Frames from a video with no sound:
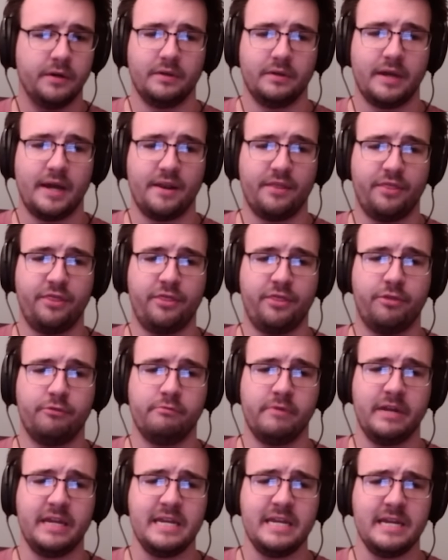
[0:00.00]
Got
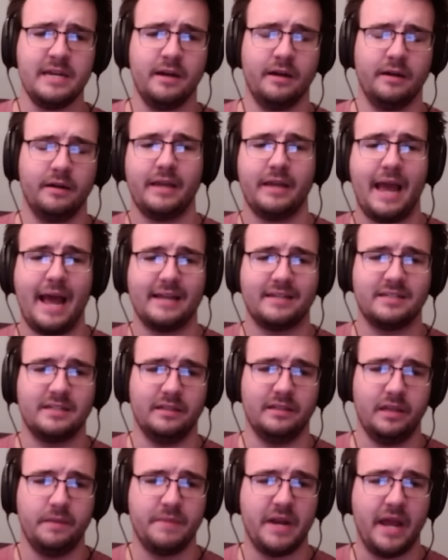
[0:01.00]
3 cats
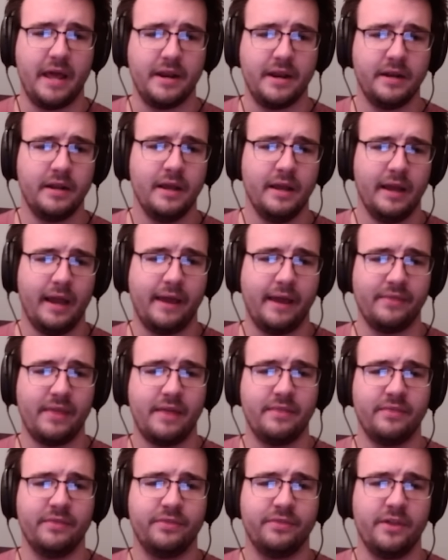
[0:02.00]
eliminated, and
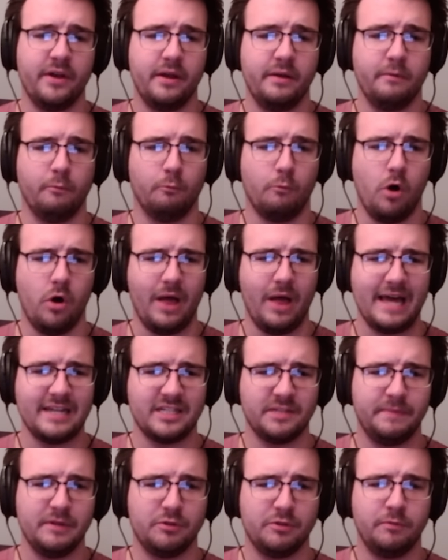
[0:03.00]
then the wall
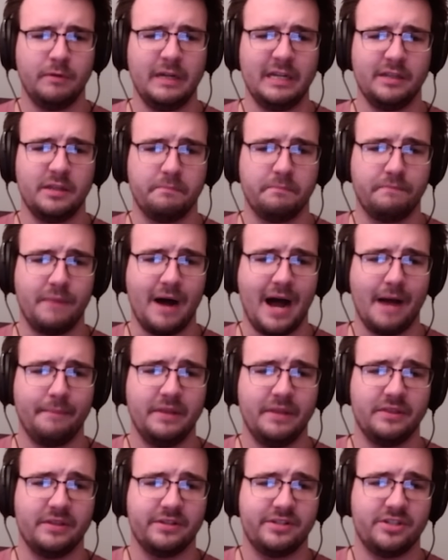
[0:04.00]
has to be between the bomb
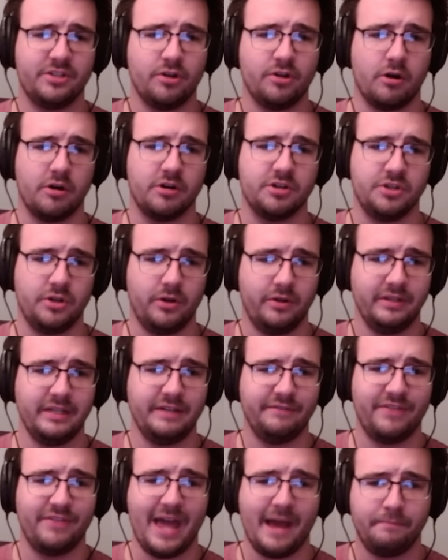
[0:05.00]
and the star, so I'll
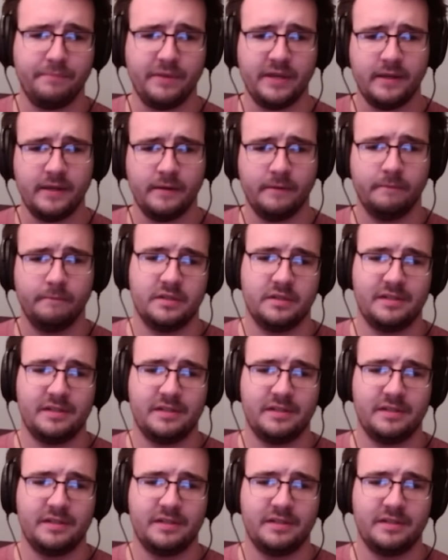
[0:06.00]
leave that be.